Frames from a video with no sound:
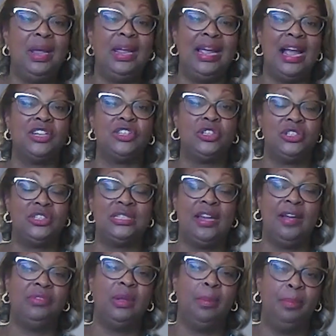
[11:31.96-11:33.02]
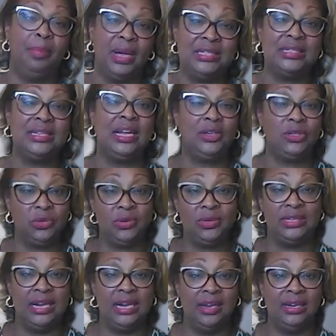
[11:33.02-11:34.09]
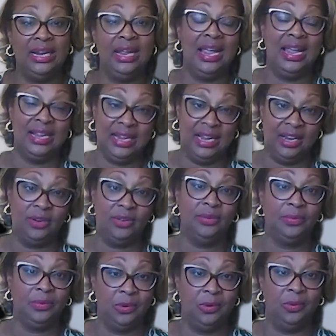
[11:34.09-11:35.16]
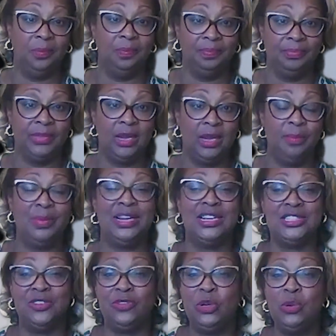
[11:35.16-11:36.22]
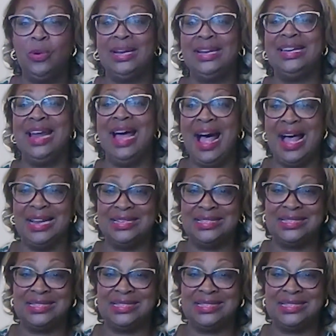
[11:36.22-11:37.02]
actually just have to bust that door down and get in the room. Because if you are not